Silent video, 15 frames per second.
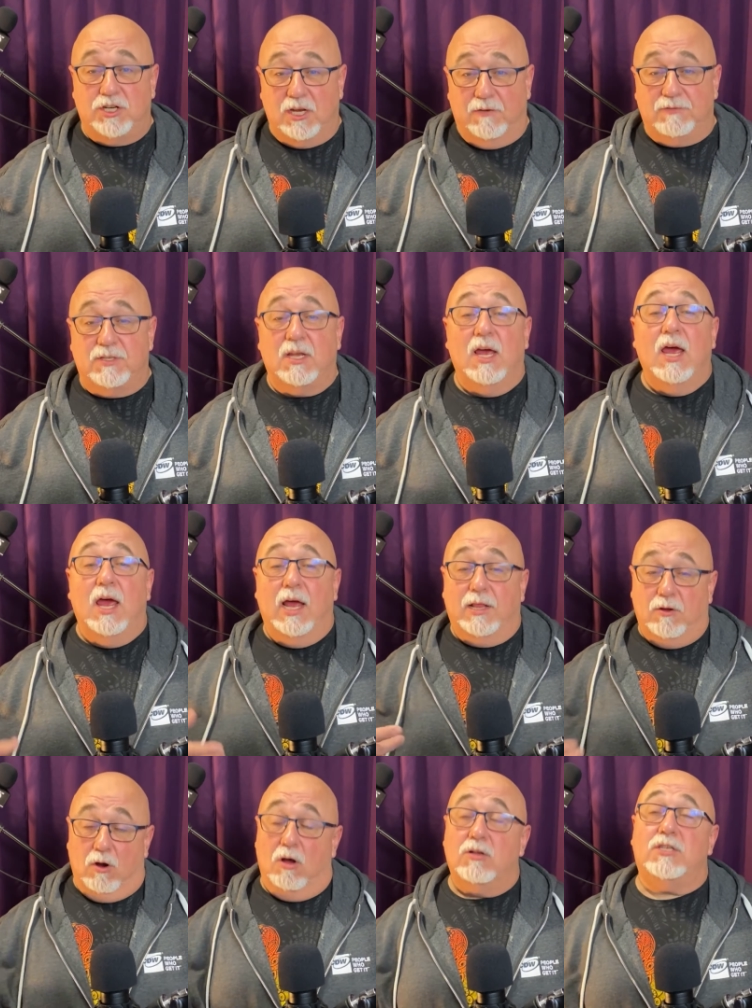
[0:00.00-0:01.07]
shifts.
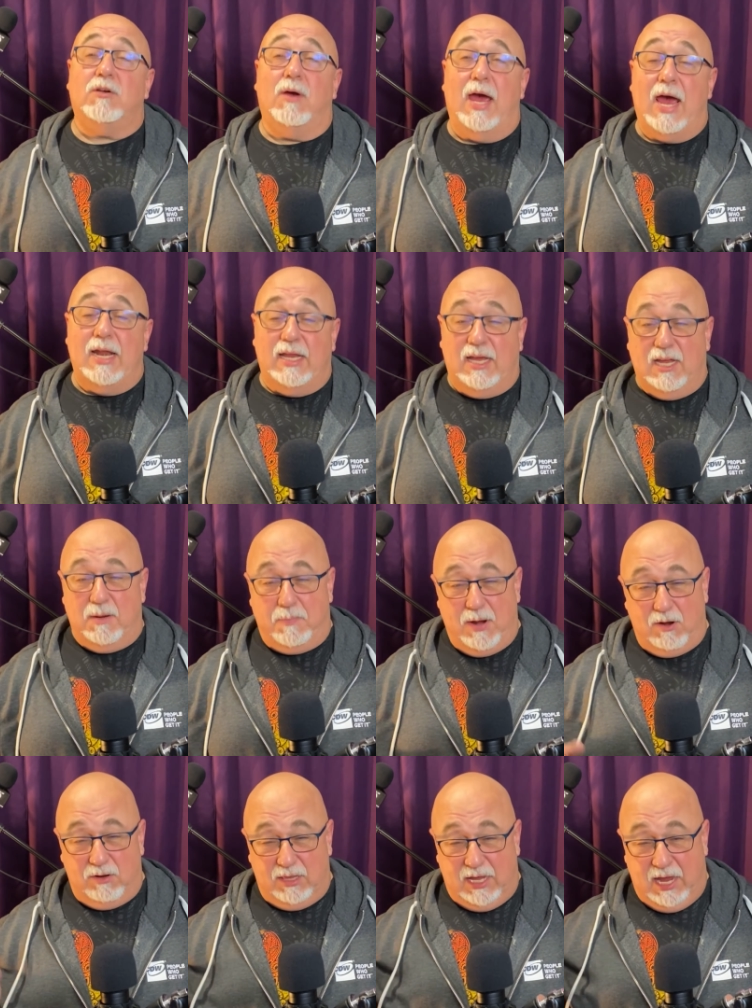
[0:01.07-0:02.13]
And they're also adding in
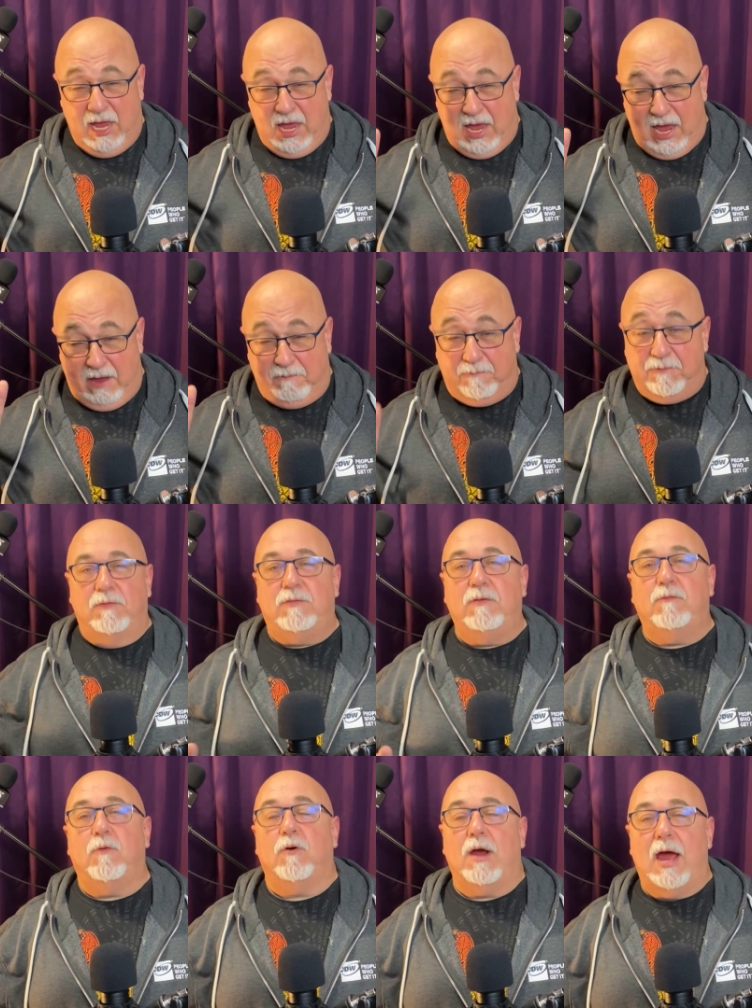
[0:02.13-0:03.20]
apparently a
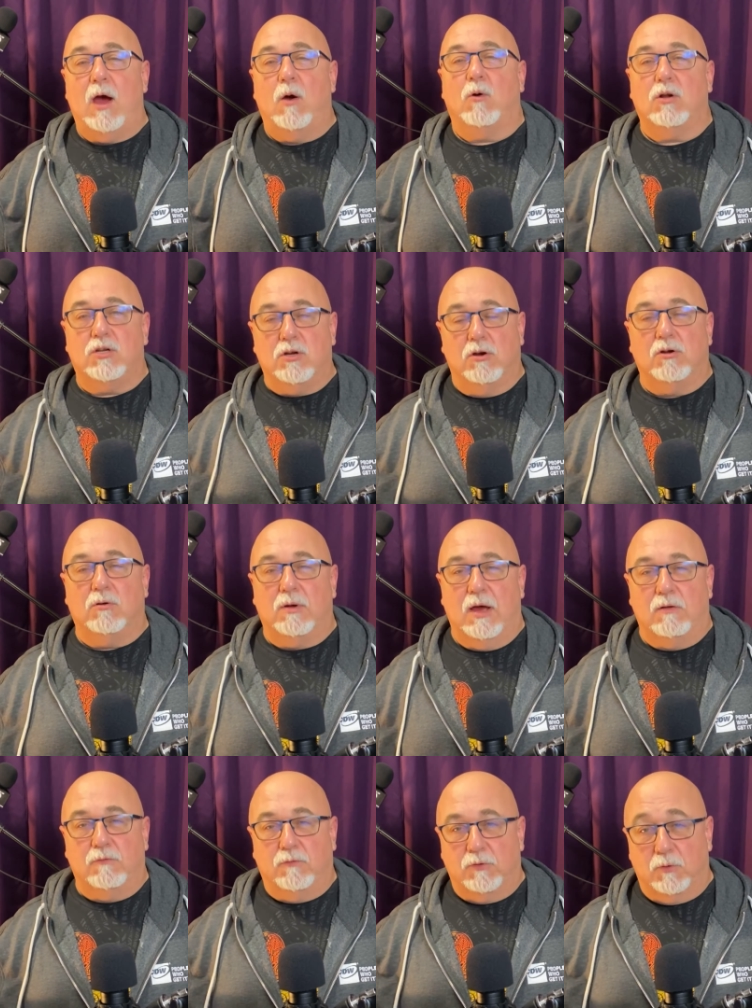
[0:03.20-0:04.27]
54-hour
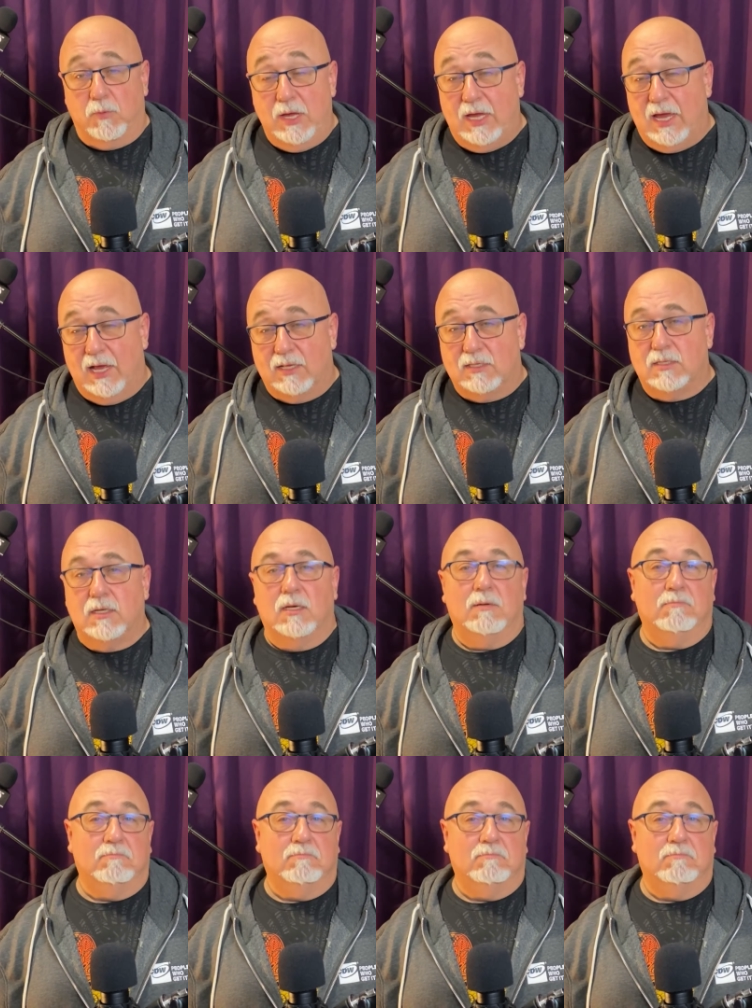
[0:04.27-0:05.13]
turnaround for the weekends.